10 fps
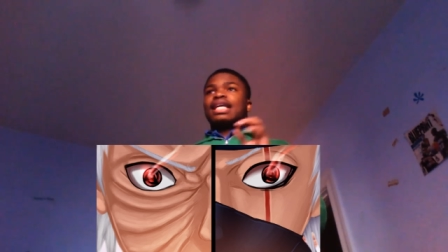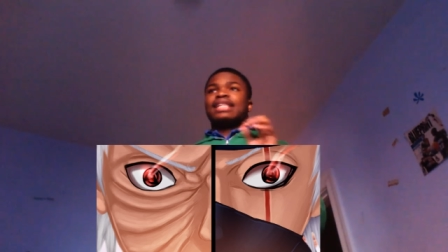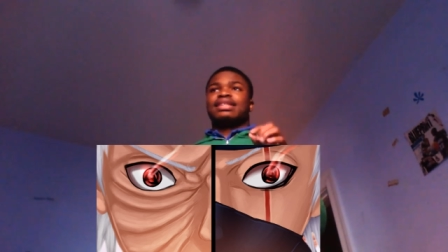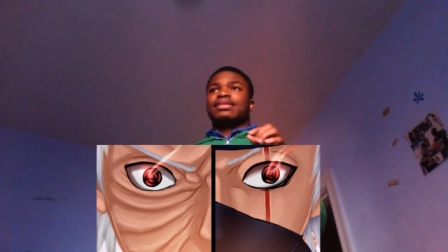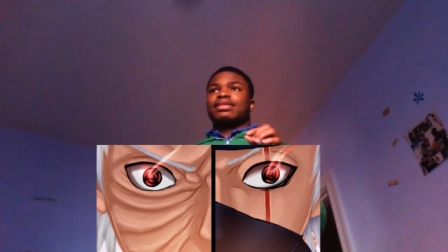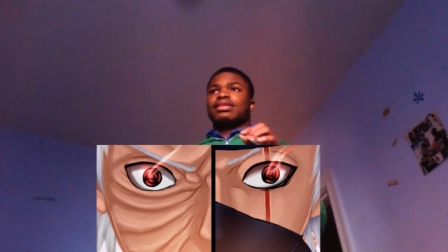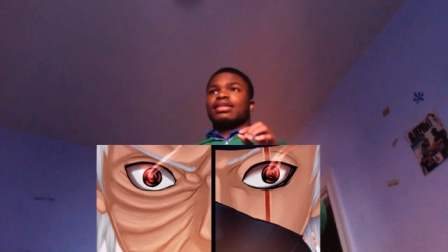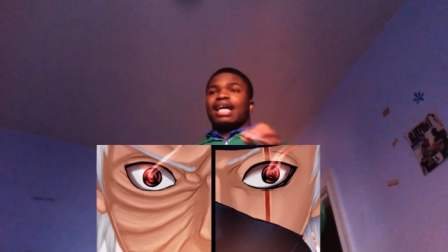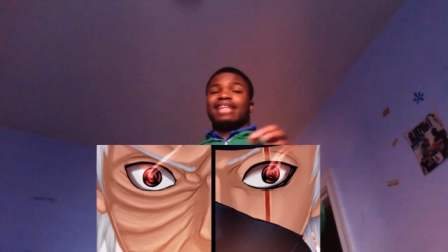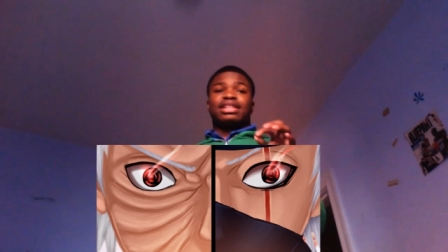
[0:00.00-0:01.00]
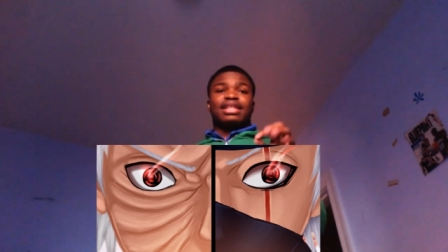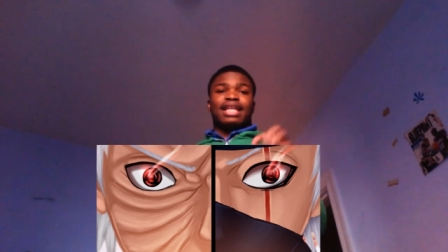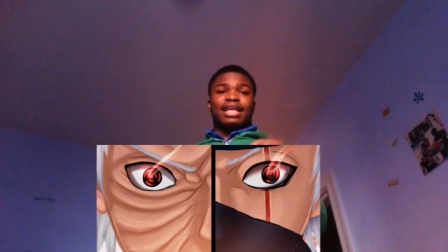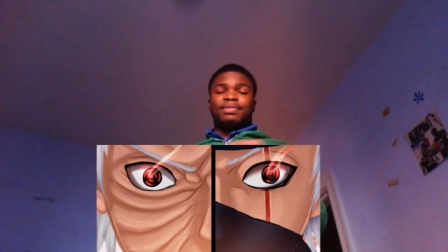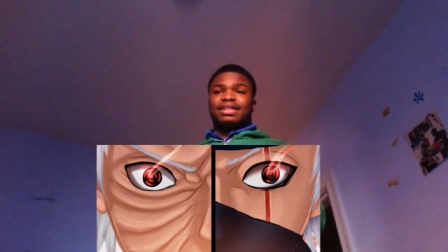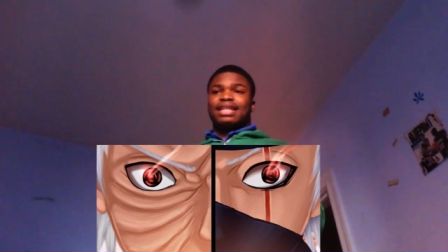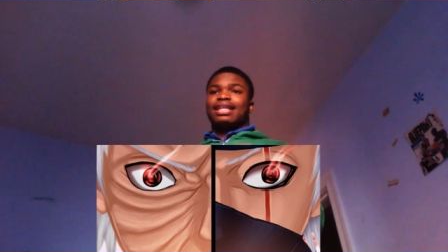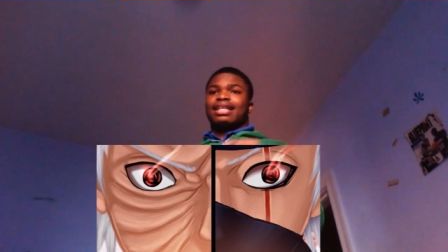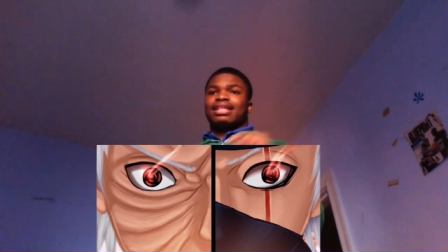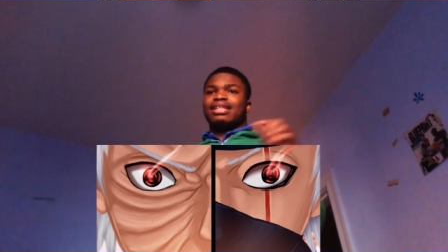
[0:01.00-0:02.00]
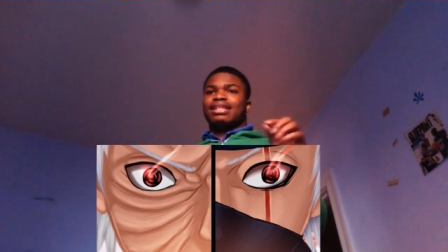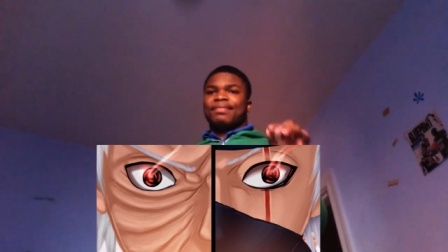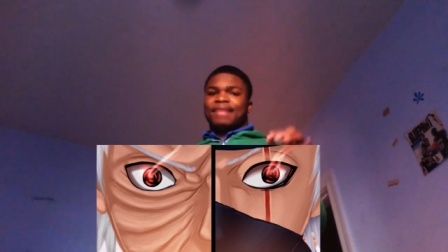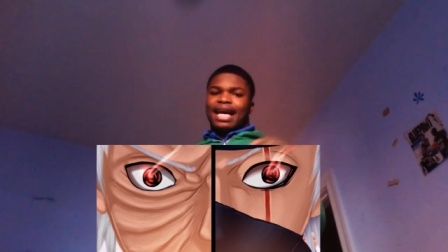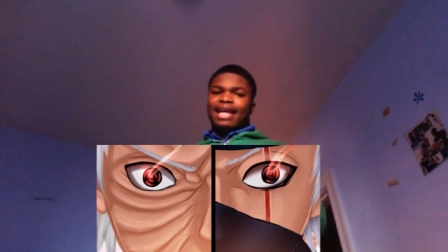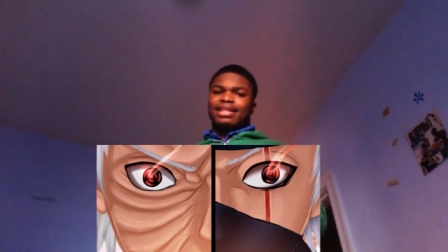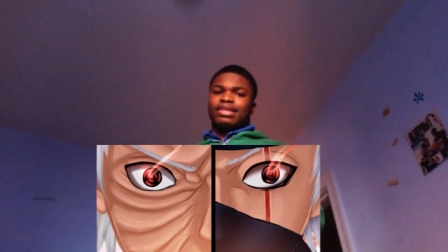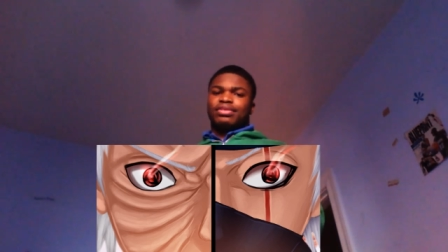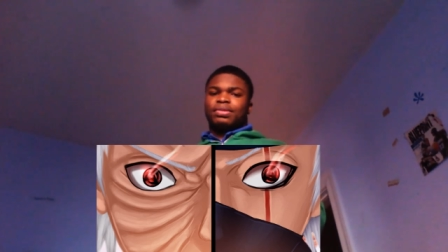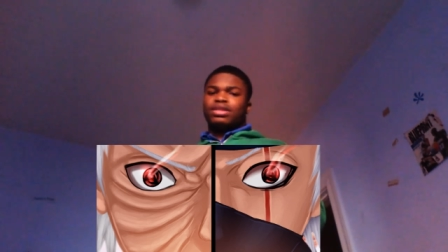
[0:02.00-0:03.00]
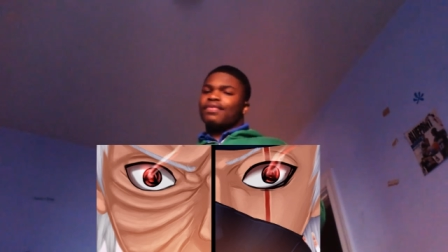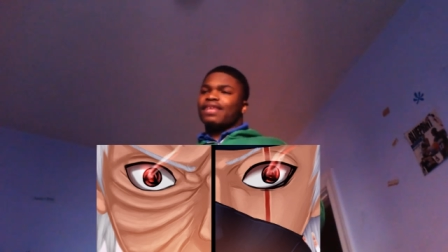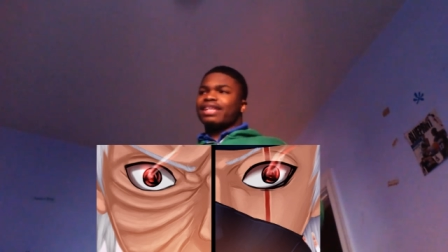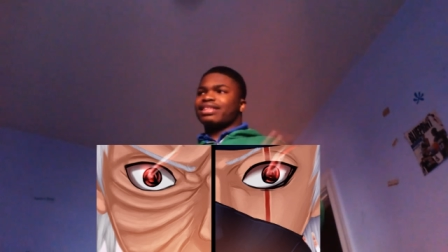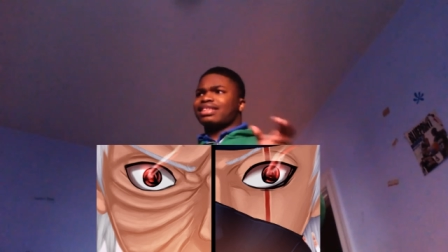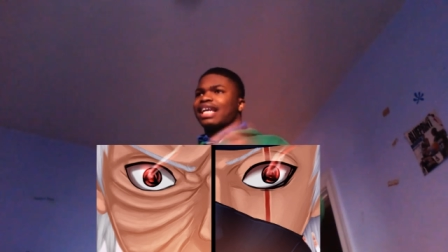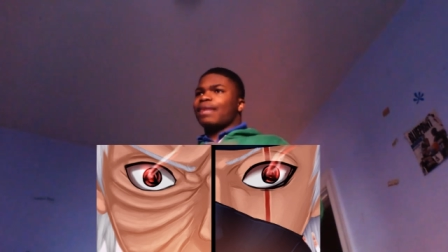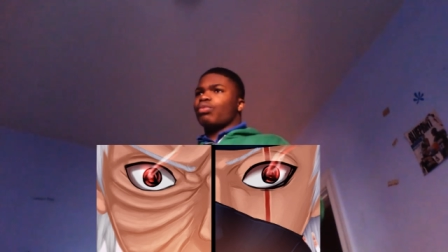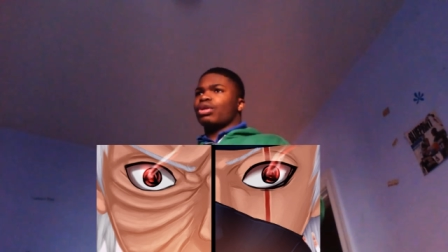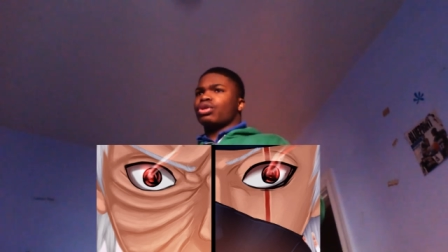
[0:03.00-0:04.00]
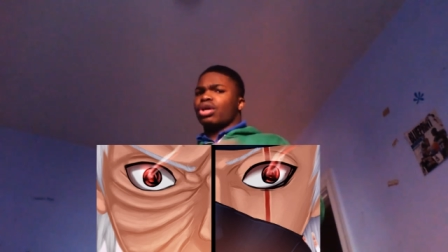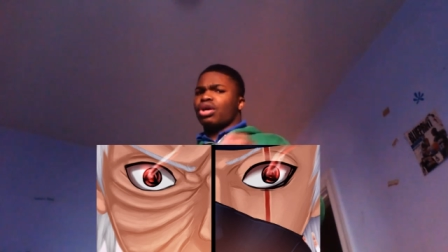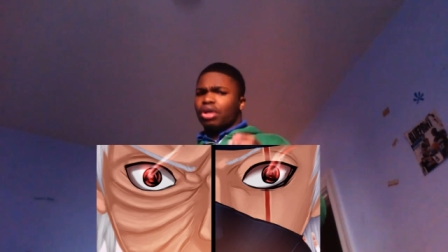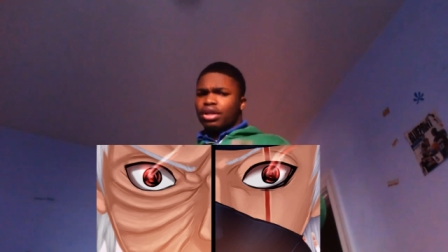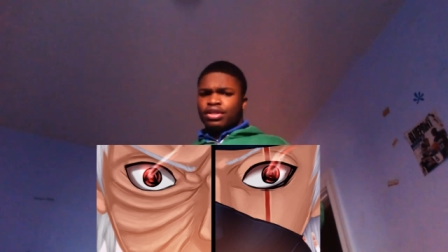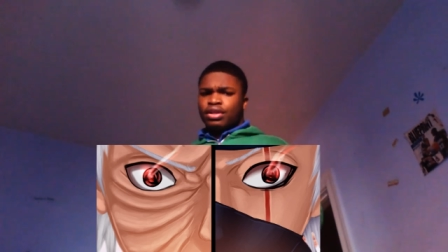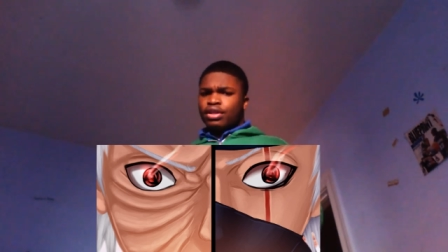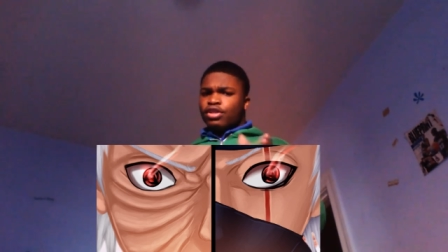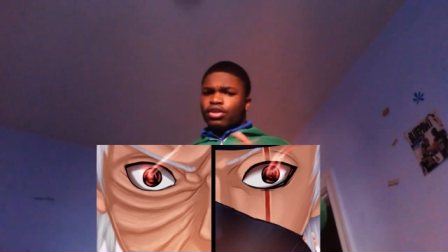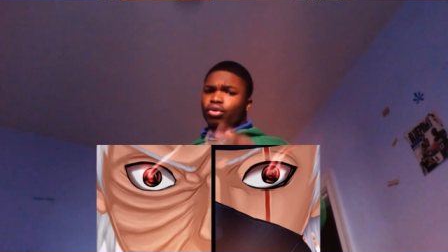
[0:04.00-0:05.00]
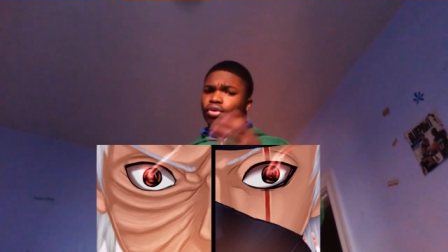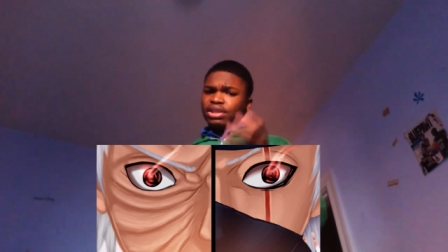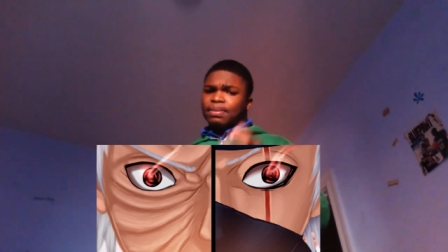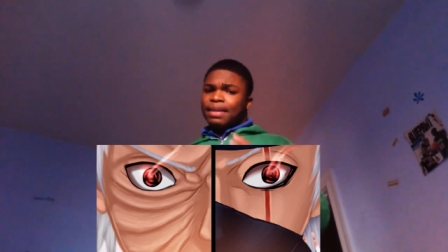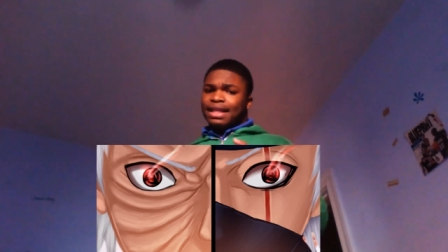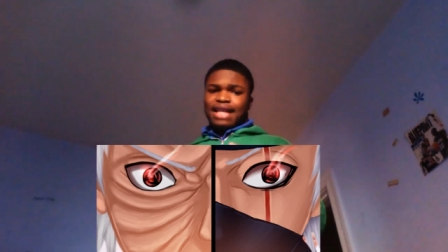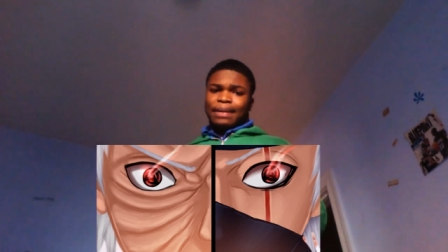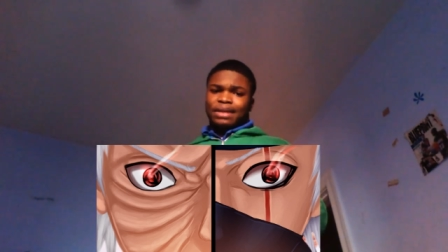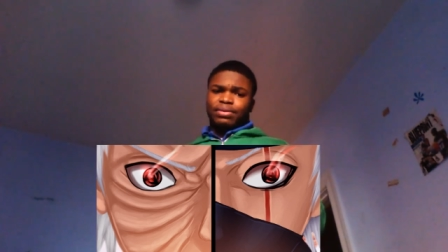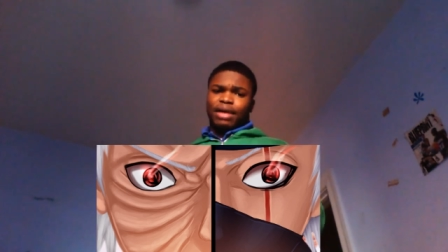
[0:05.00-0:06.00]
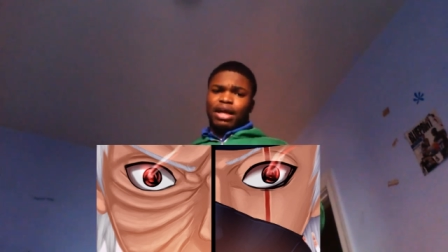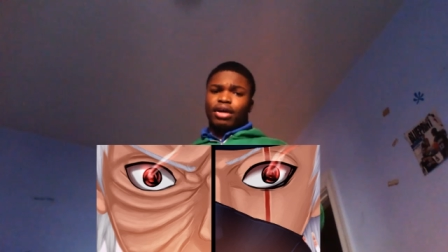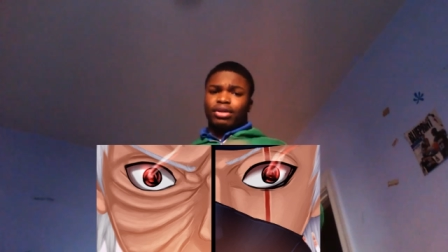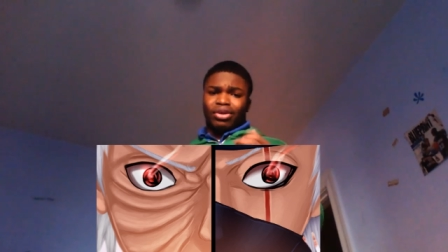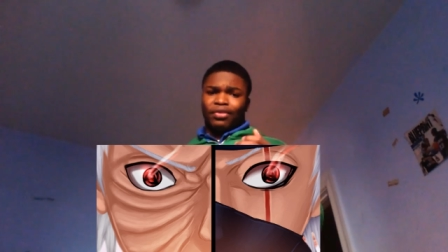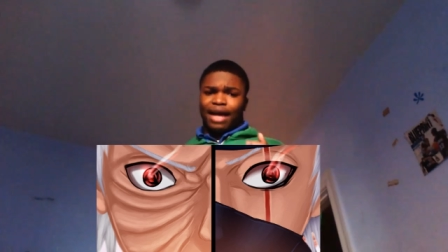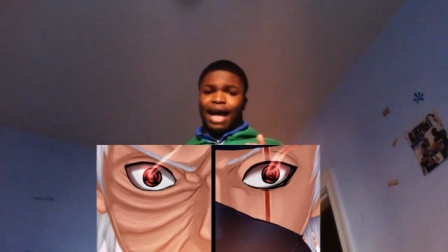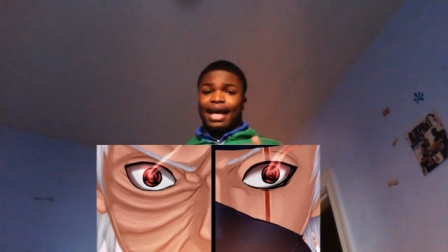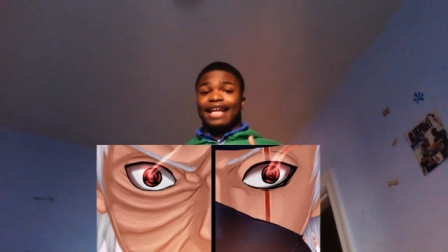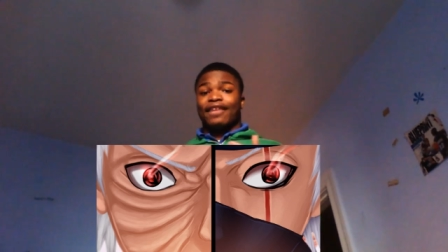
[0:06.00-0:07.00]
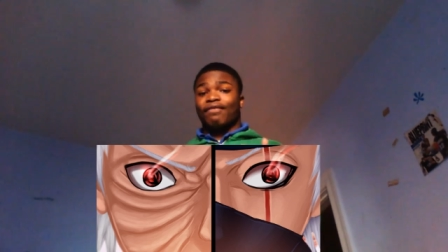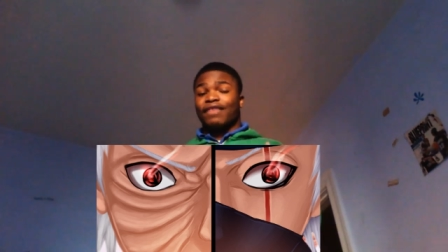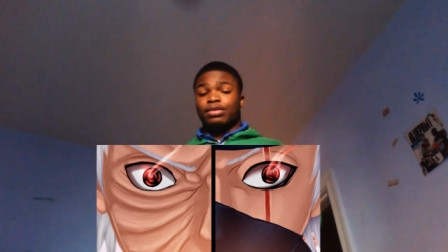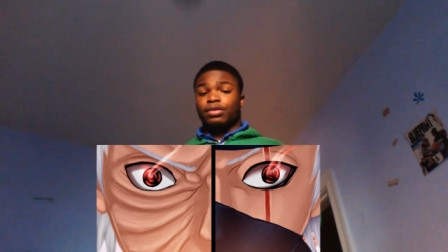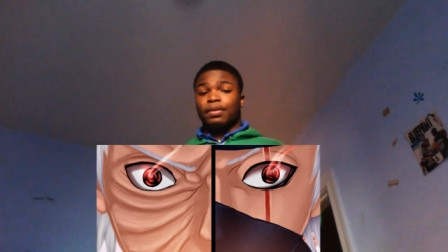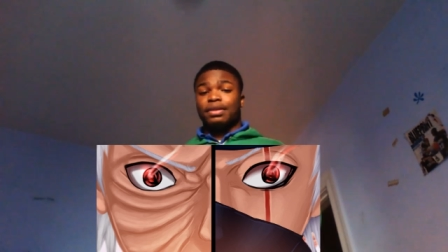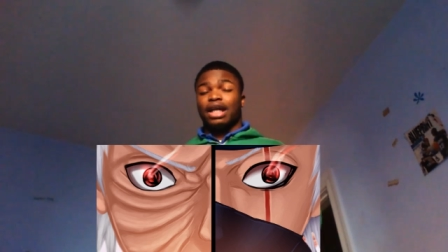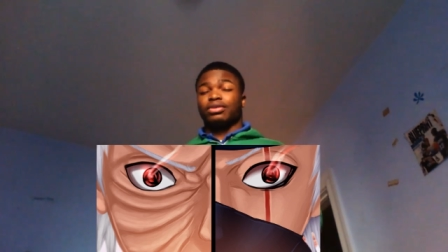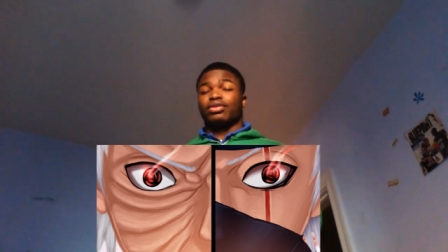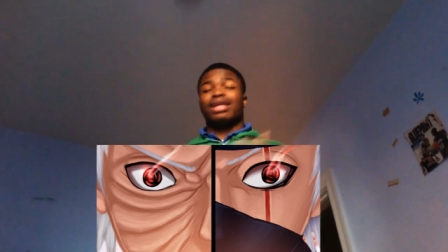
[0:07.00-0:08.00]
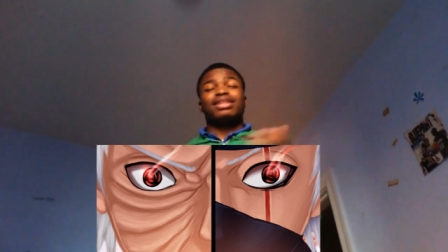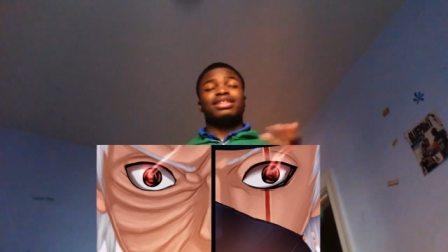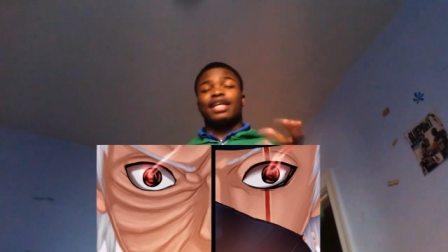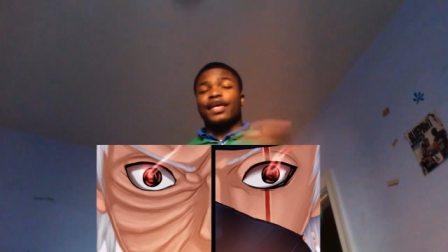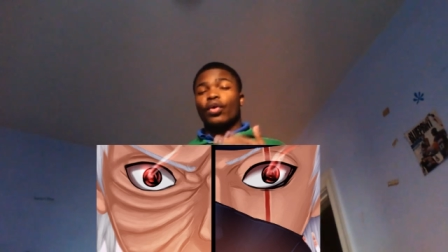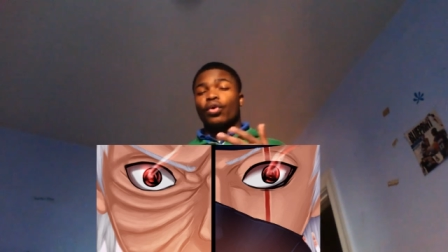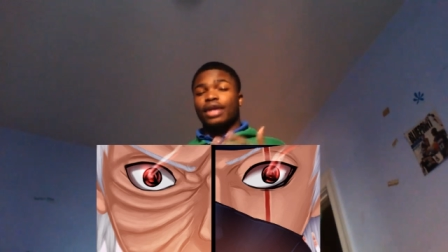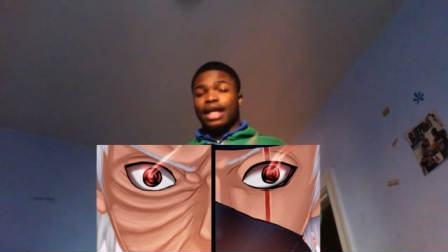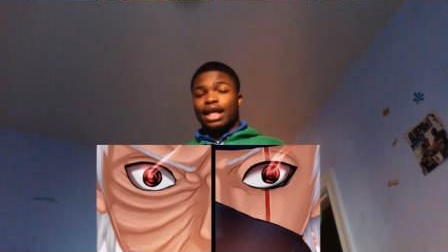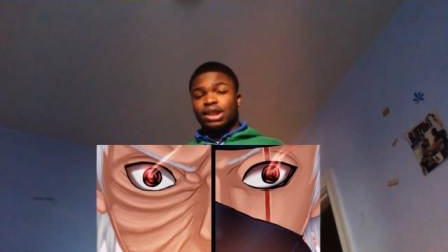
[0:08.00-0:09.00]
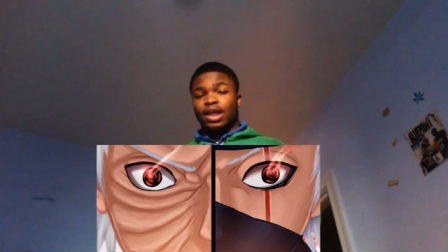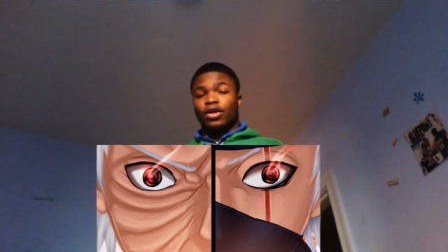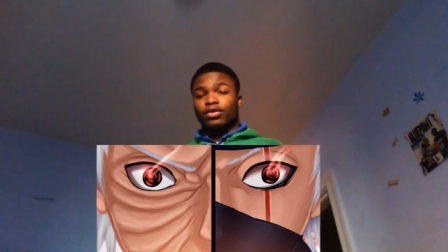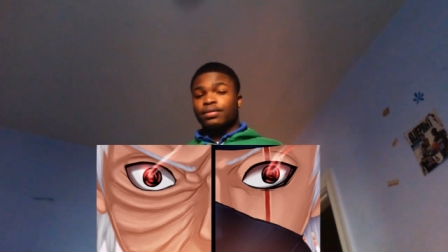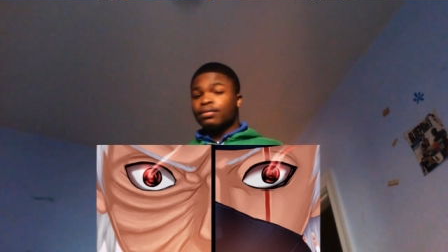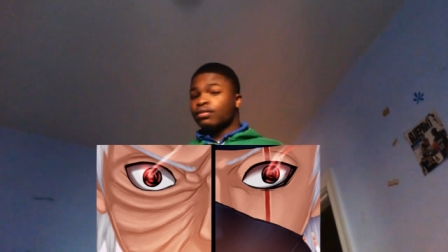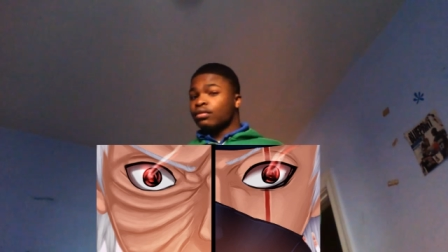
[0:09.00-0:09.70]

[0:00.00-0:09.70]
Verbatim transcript: it's Actually, it's been said that even the A-Tails himself has escaped one of the uh, gourds many times. That's why uh, the Uchiha got the fist many times. So that shit can hold the A-Tails.